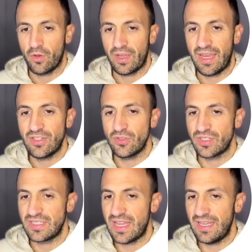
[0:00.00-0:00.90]
Okay, so
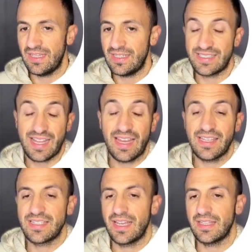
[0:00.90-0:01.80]
site
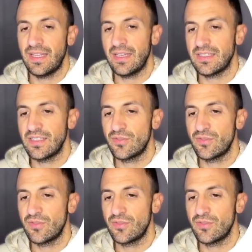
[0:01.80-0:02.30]
settings